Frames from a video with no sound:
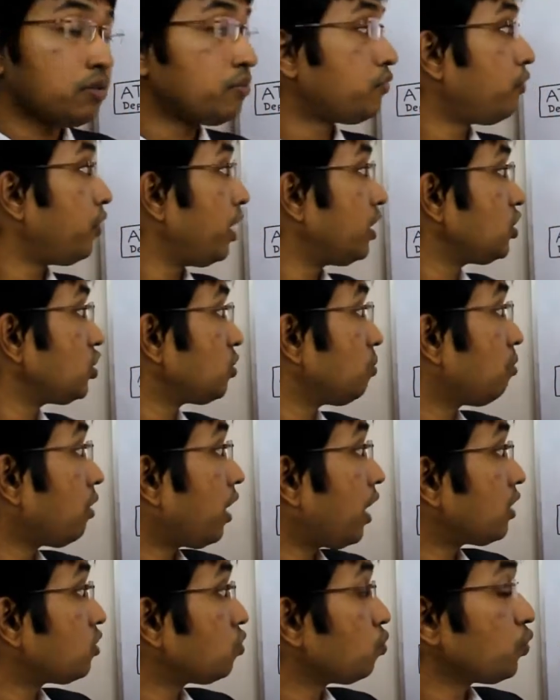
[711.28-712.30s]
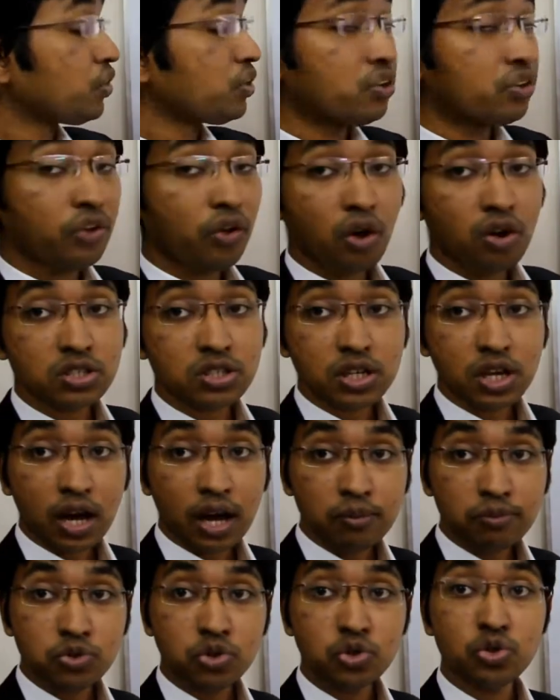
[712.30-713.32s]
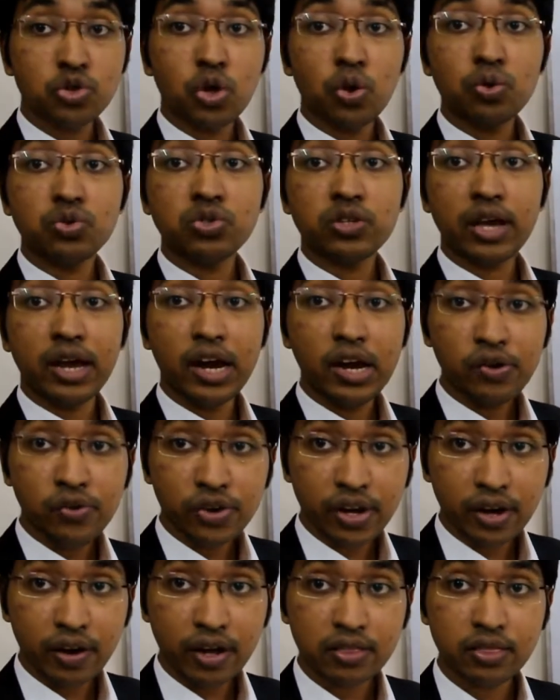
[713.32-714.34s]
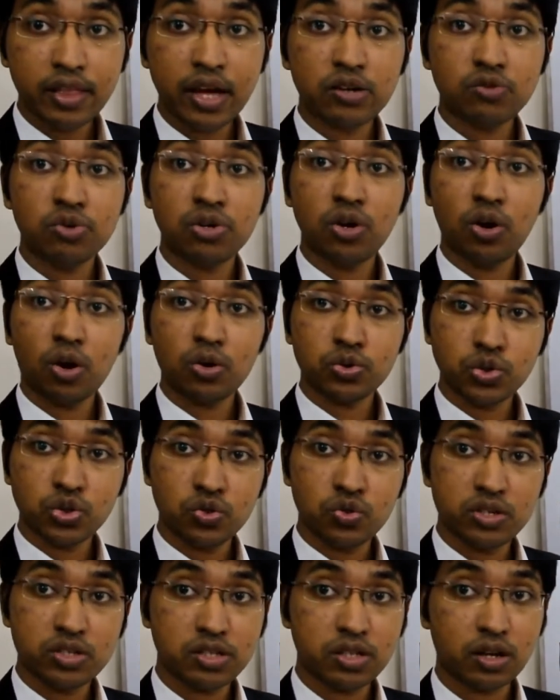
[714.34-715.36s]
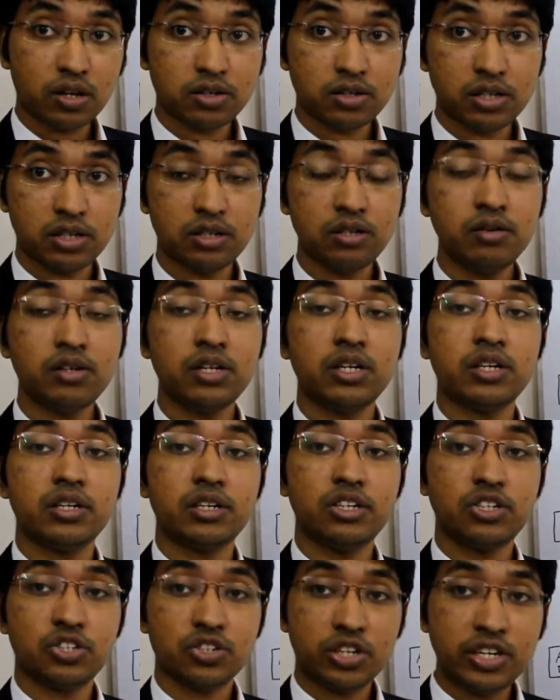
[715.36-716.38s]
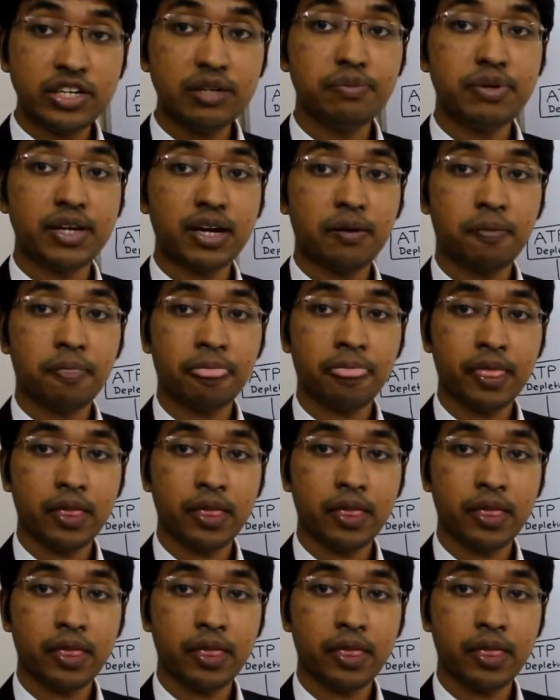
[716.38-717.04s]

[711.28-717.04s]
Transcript: fresh blood will not come to those areas, and that will also result in ischemia.